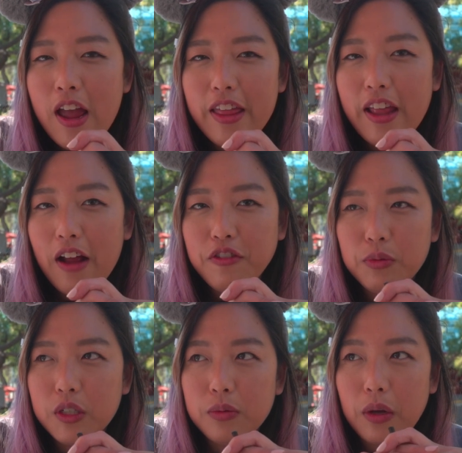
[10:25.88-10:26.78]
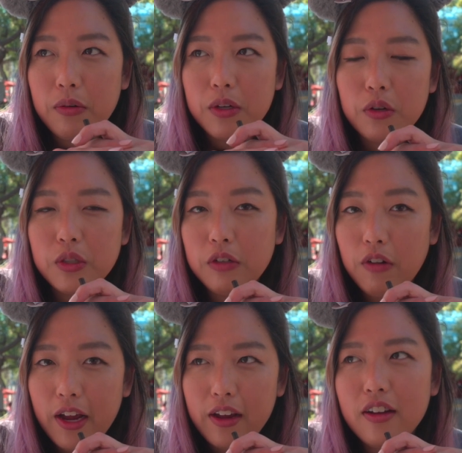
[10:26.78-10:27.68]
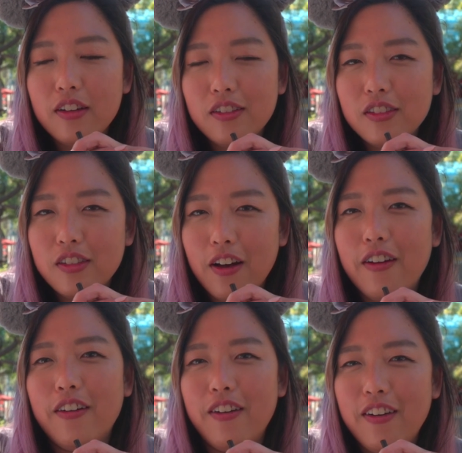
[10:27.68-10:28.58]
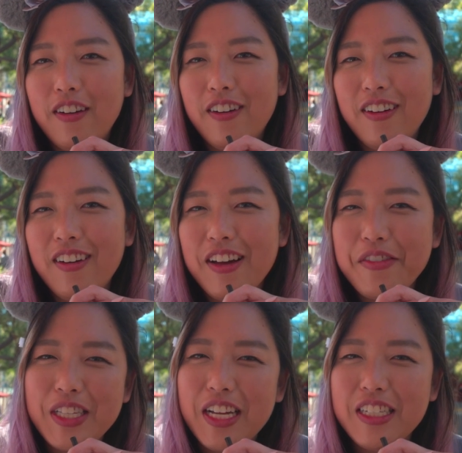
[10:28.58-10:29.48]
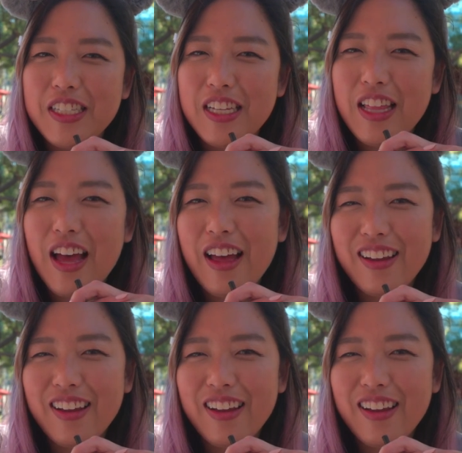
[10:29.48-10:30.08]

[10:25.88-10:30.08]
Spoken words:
And then afterwards, I wanna go see Raya. So I'm excited to see that.